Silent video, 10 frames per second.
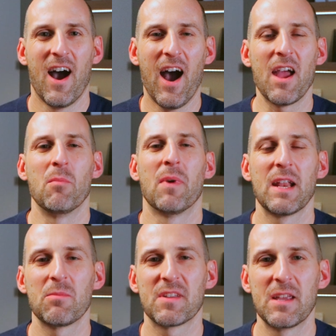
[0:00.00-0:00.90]
Hi, my
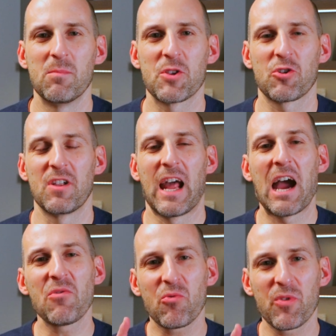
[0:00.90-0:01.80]
name is Dean Mitchell and
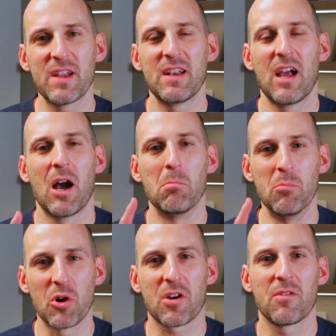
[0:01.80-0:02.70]
I've written a
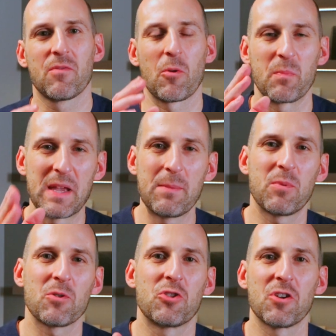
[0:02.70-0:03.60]
book for
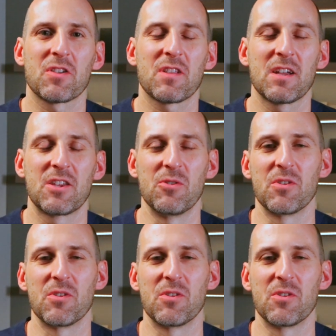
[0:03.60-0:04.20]
people just like you.